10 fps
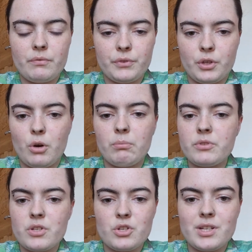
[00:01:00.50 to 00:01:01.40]
And
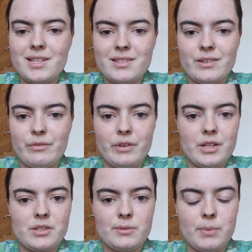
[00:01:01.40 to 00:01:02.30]
composition isn't
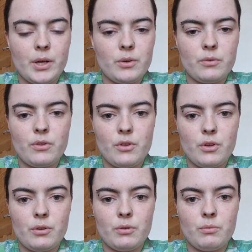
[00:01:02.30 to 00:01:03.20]
affected by
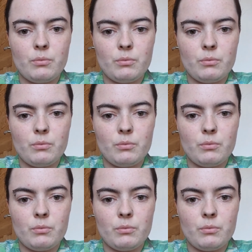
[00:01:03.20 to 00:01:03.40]
the